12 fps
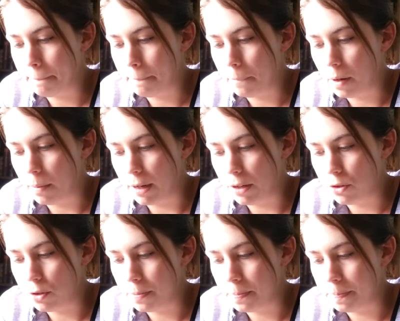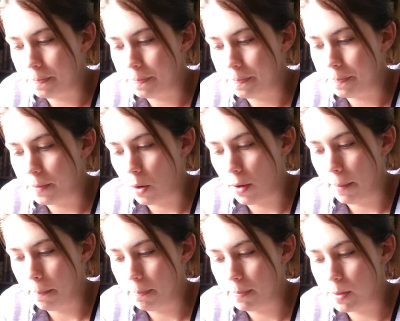Pretty much. Okay,
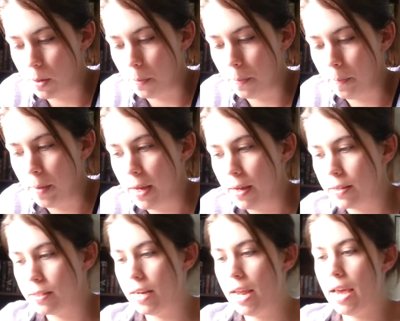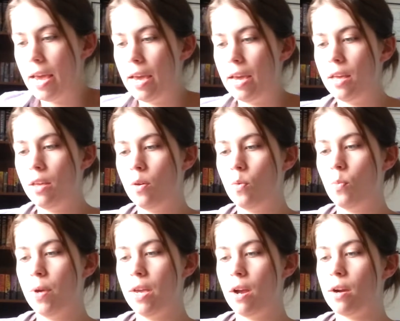so today
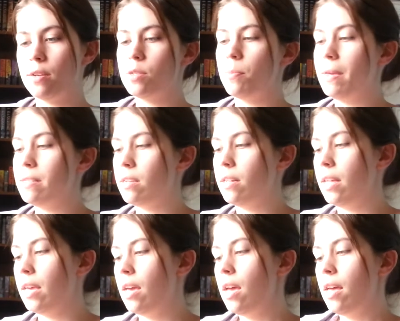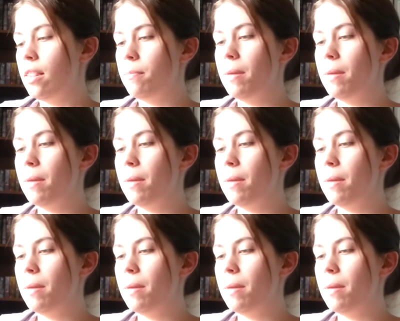we are... So basically, the